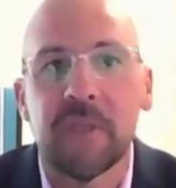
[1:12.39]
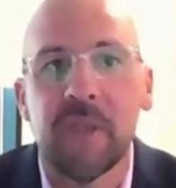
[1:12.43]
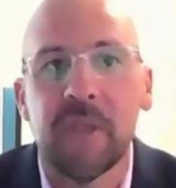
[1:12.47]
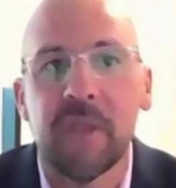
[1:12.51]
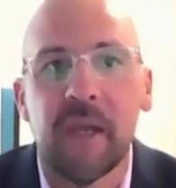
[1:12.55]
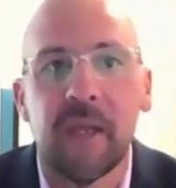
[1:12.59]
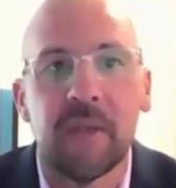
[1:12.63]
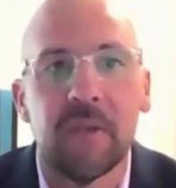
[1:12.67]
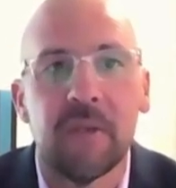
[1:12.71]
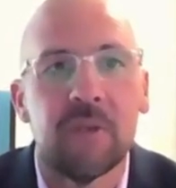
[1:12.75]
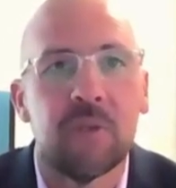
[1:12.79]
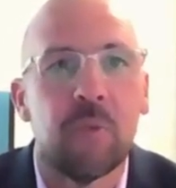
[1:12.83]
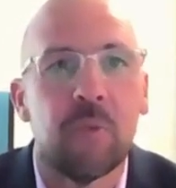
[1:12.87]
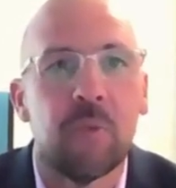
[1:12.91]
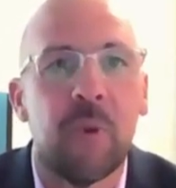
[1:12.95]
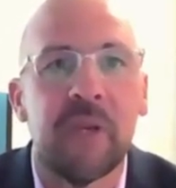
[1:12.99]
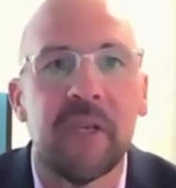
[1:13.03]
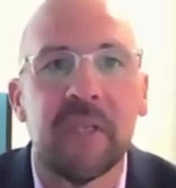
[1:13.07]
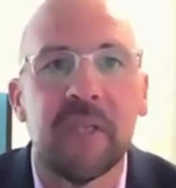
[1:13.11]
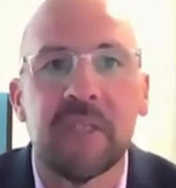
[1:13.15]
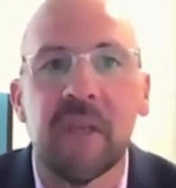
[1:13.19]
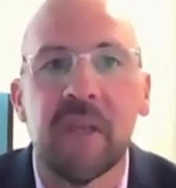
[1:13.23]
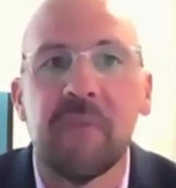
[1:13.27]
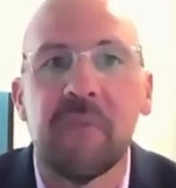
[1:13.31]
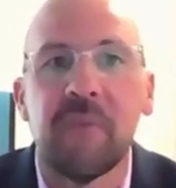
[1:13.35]
and
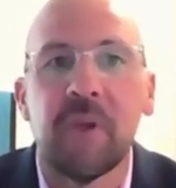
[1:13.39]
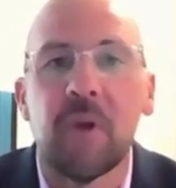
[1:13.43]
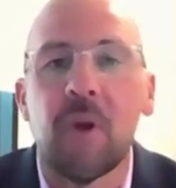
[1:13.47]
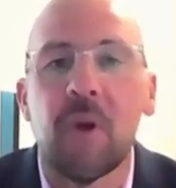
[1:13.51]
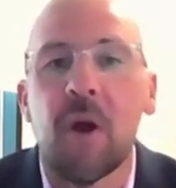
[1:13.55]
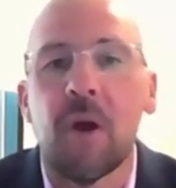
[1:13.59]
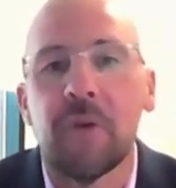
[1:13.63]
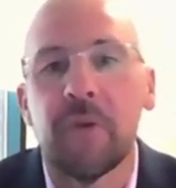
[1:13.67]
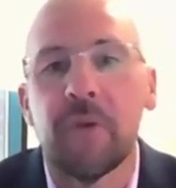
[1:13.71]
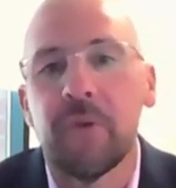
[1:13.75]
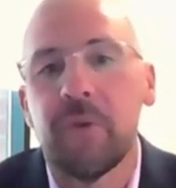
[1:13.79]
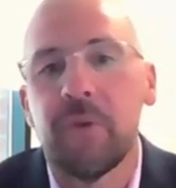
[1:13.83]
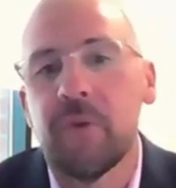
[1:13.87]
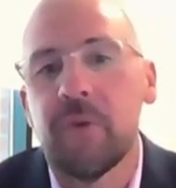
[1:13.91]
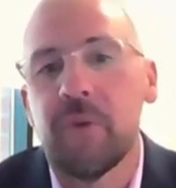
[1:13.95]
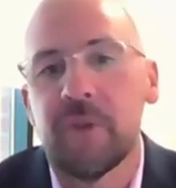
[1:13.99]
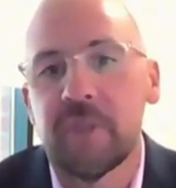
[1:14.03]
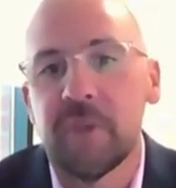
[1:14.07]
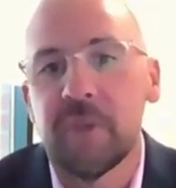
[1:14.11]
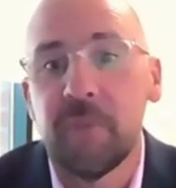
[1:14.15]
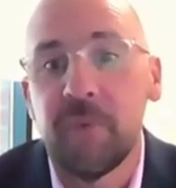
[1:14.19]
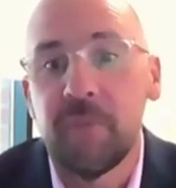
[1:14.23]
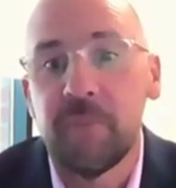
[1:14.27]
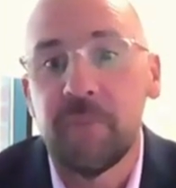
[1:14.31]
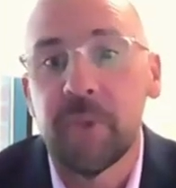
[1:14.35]
27 condo units
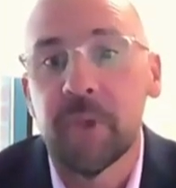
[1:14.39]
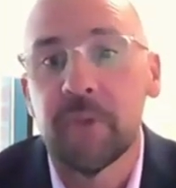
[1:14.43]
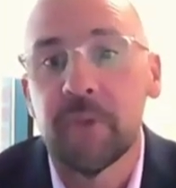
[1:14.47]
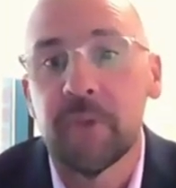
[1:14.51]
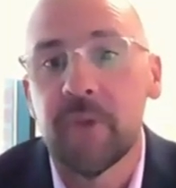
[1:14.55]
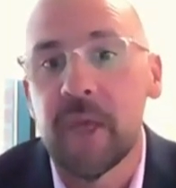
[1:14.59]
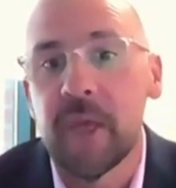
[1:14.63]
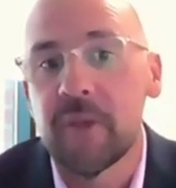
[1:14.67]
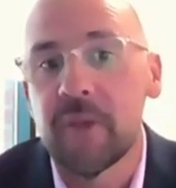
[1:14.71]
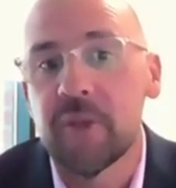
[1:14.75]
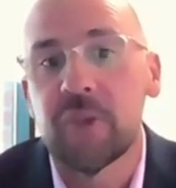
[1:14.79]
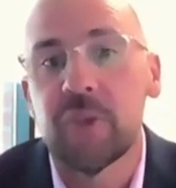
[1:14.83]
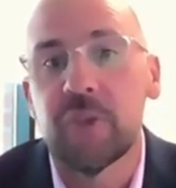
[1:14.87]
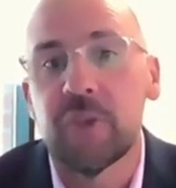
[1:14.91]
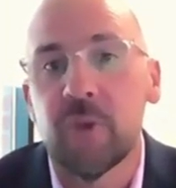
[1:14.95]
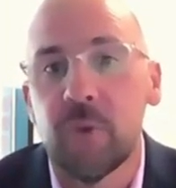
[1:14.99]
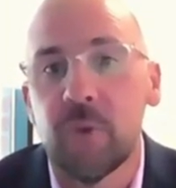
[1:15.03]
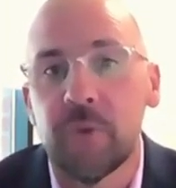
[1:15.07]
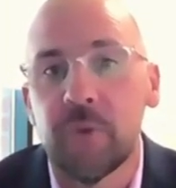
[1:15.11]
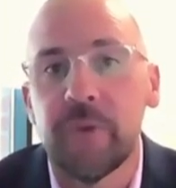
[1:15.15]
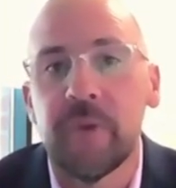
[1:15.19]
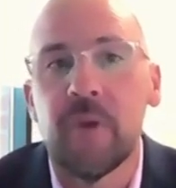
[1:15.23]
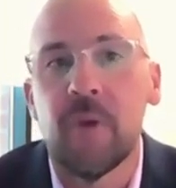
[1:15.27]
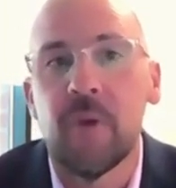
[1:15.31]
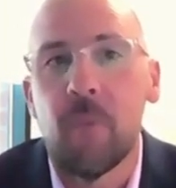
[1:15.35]
that we built and
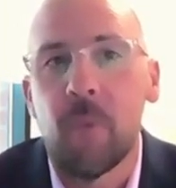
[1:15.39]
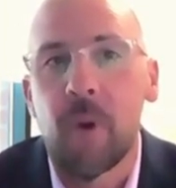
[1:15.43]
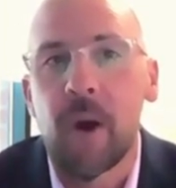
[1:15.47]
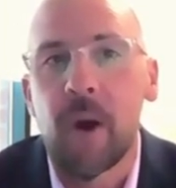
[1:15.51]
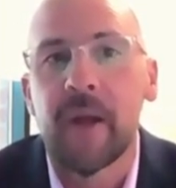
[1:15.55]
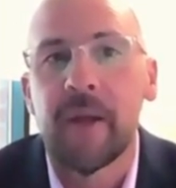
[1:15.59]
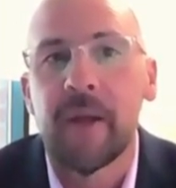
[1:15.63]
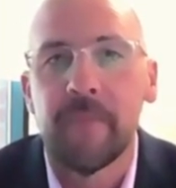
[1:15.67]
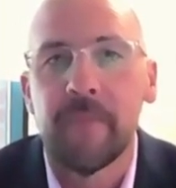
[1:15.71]
sold in Hawaii.